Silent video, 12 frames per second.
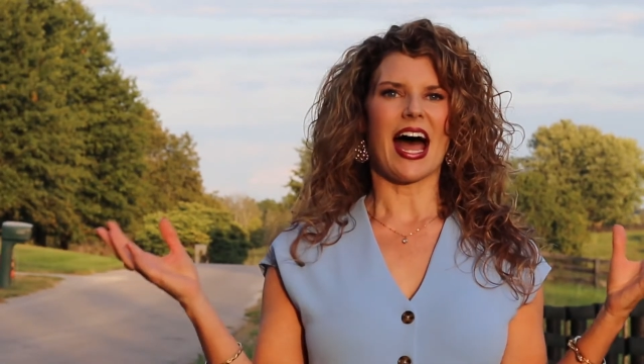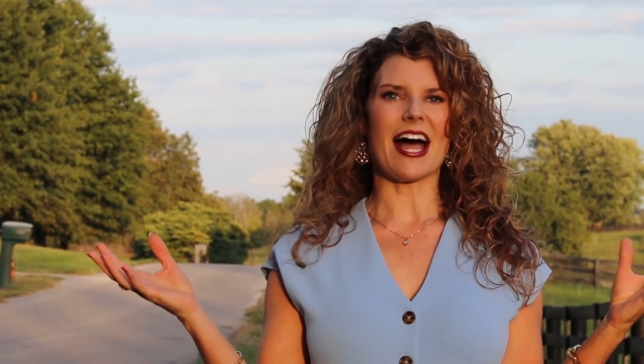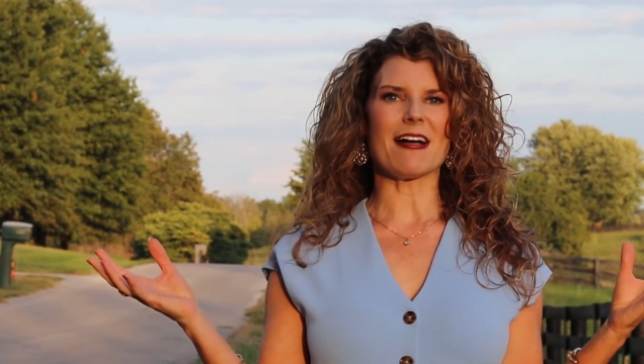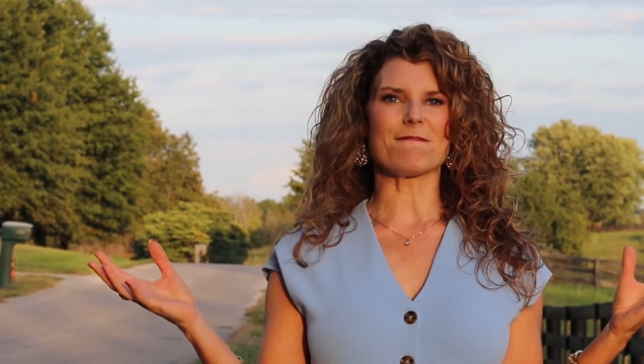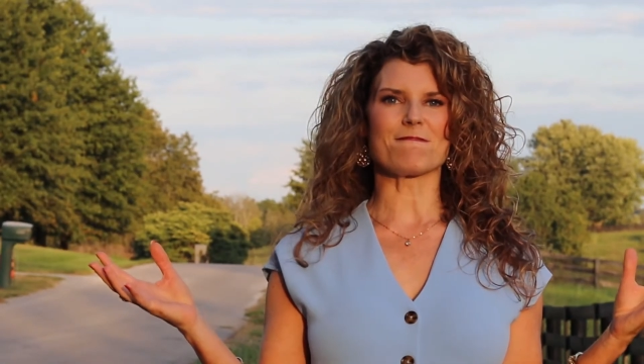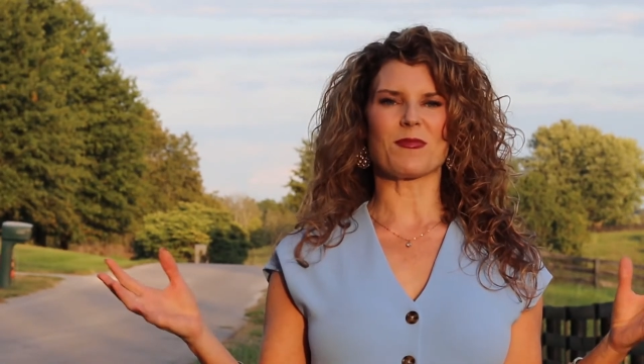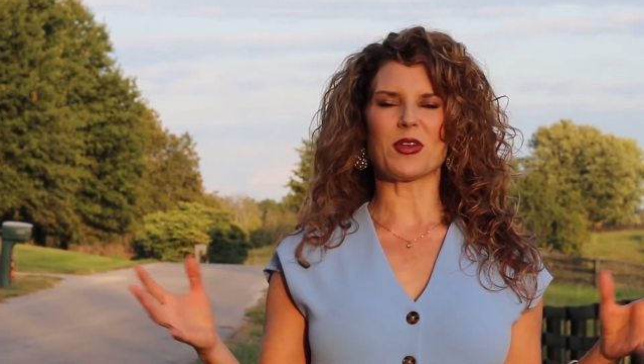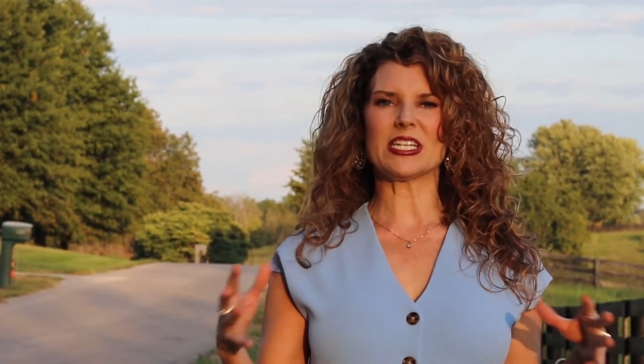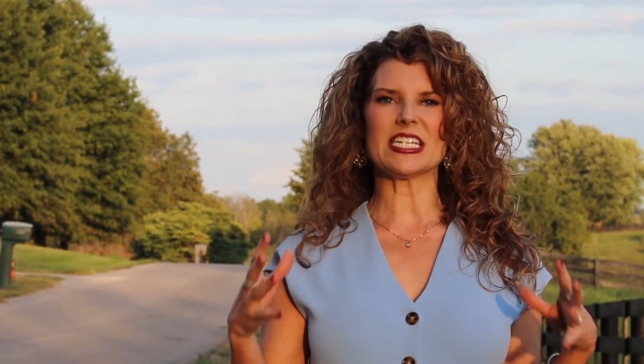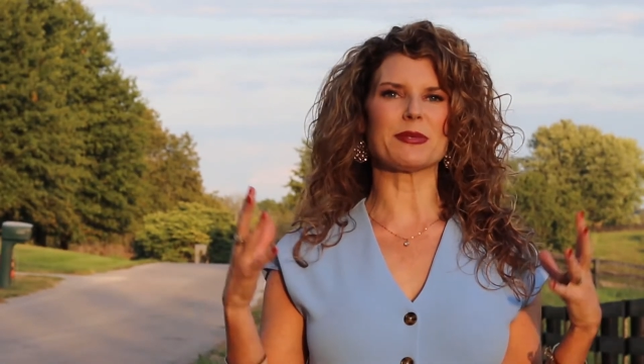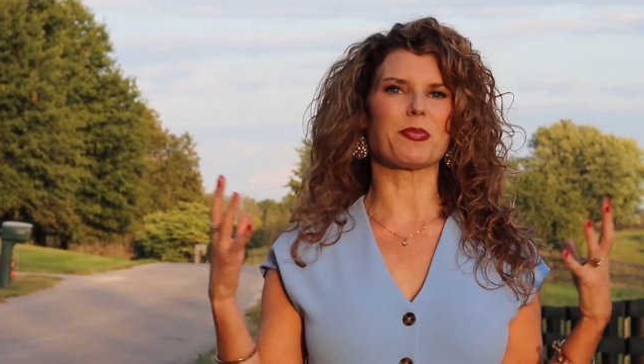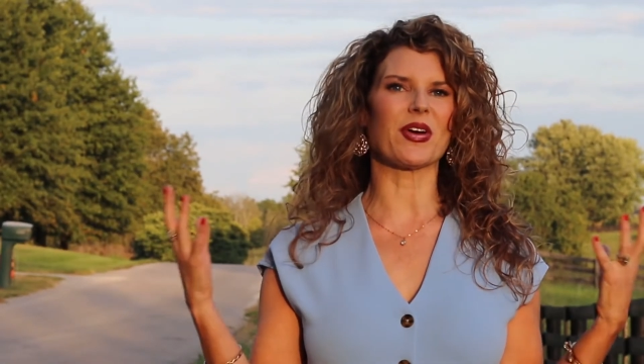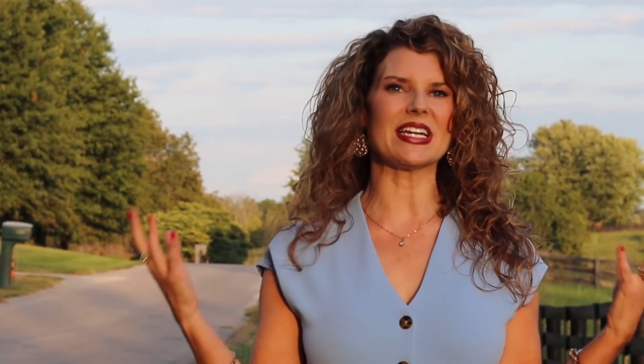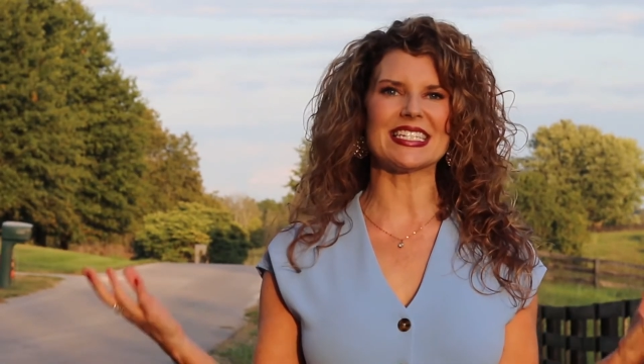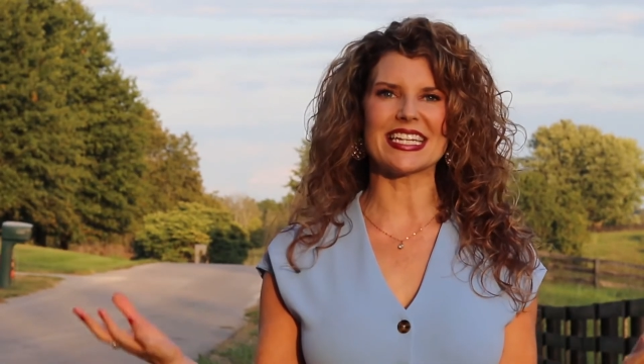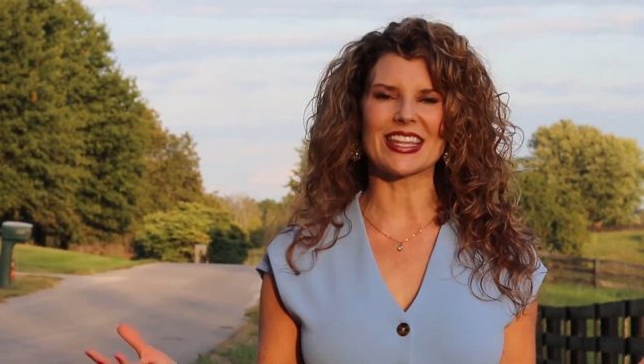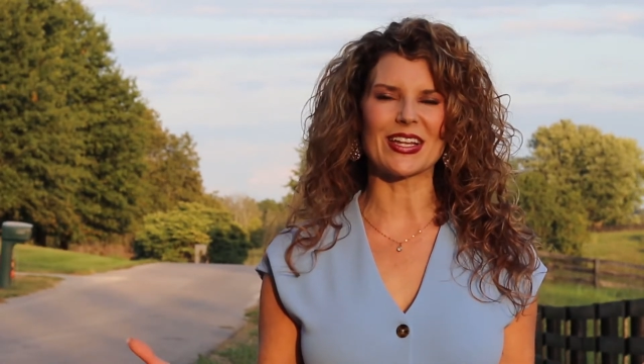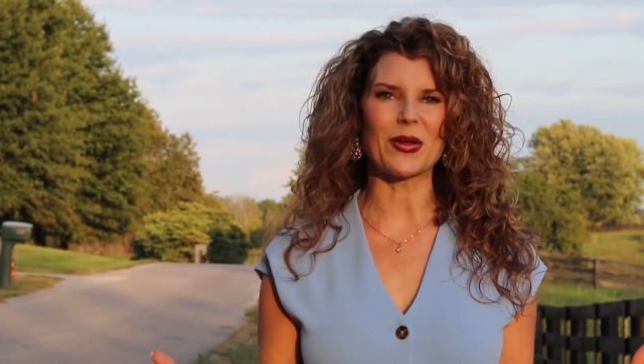um, just
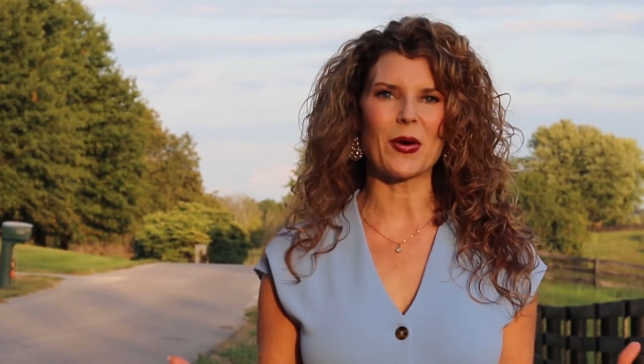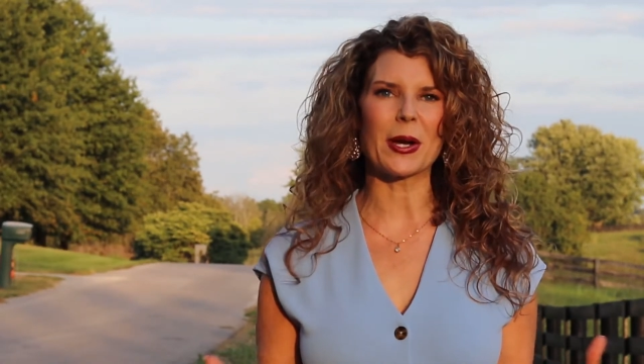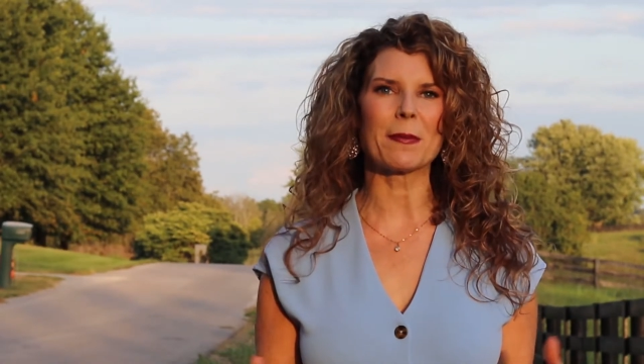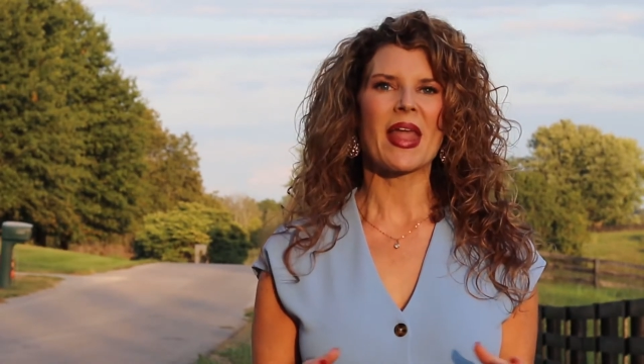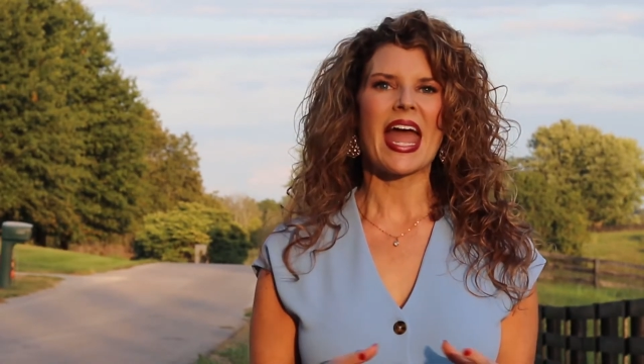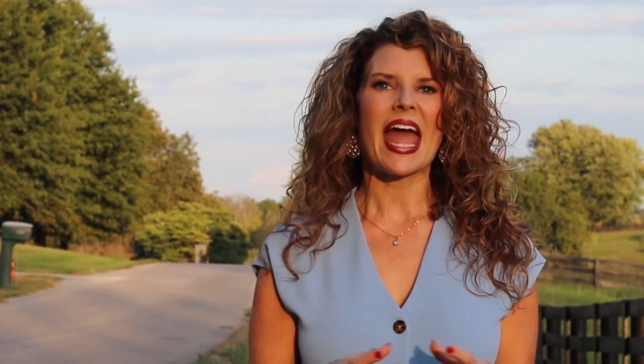praising the Lord.